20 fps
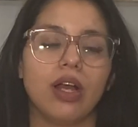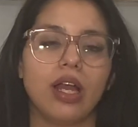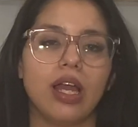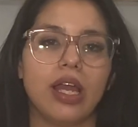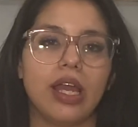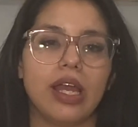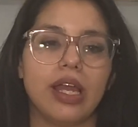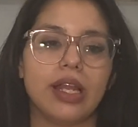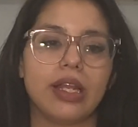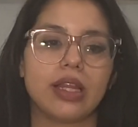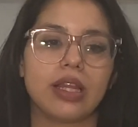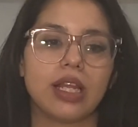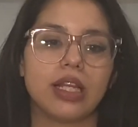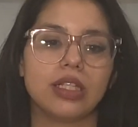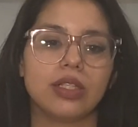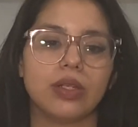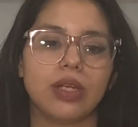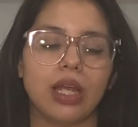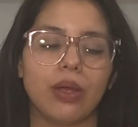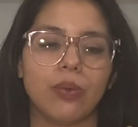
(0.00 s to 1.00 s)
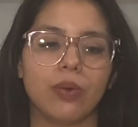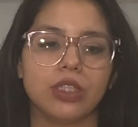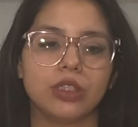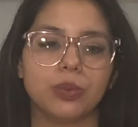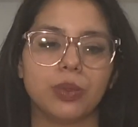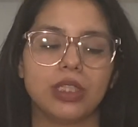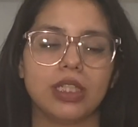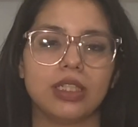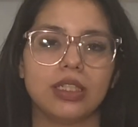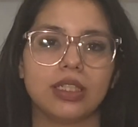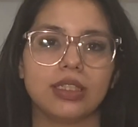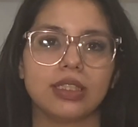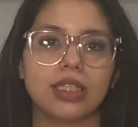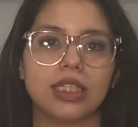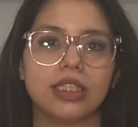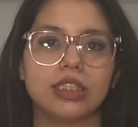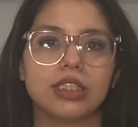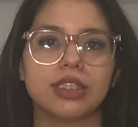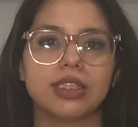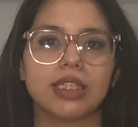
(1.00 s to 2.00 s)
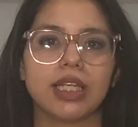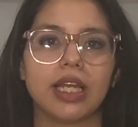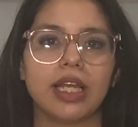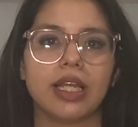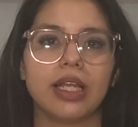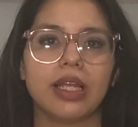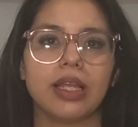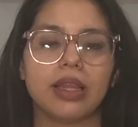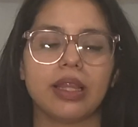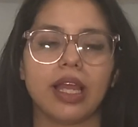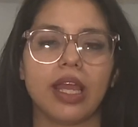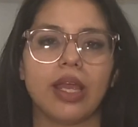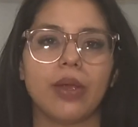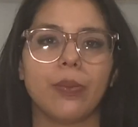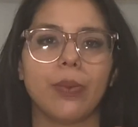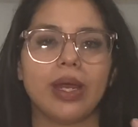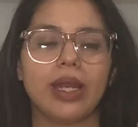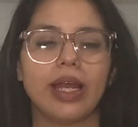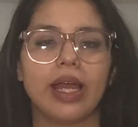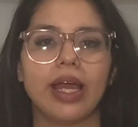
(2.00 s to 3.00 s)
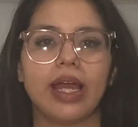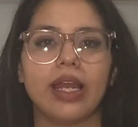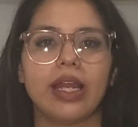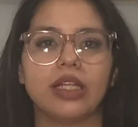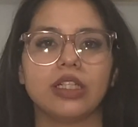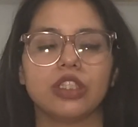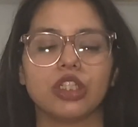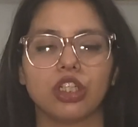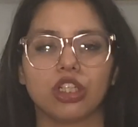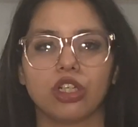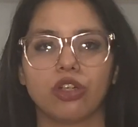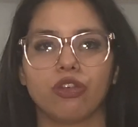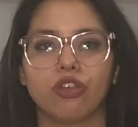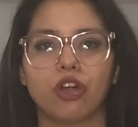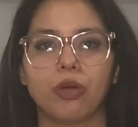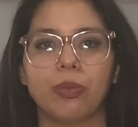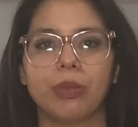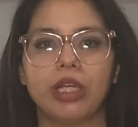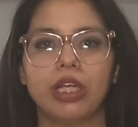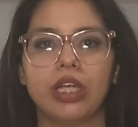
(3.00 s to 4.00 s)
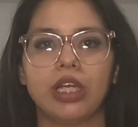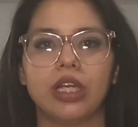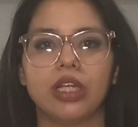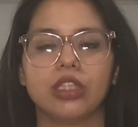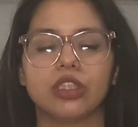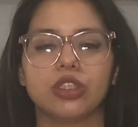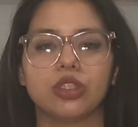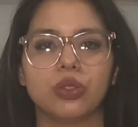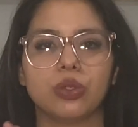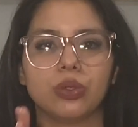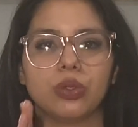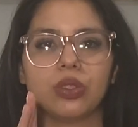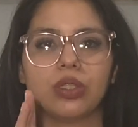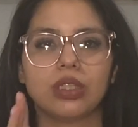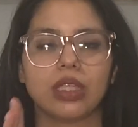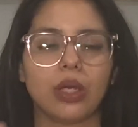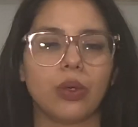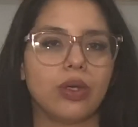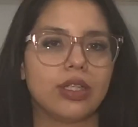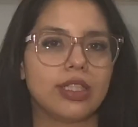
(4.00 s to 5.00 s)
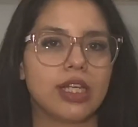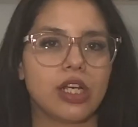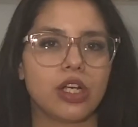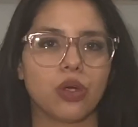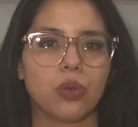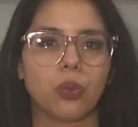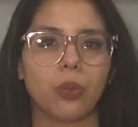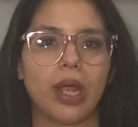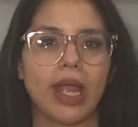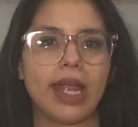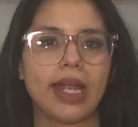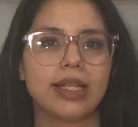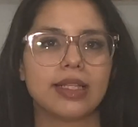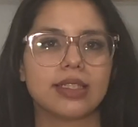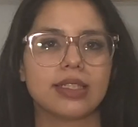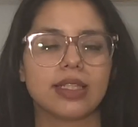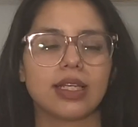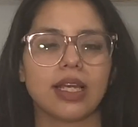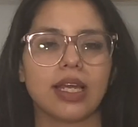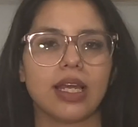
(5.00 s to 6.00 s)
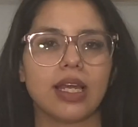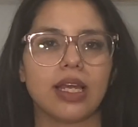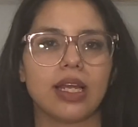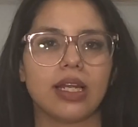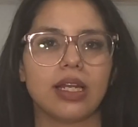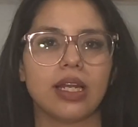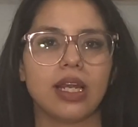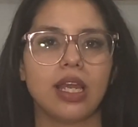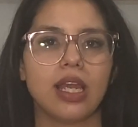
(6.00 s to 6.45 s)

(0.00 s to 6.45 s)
And like once we did the skin to skin, they went ahead and took her from me to like take her weight and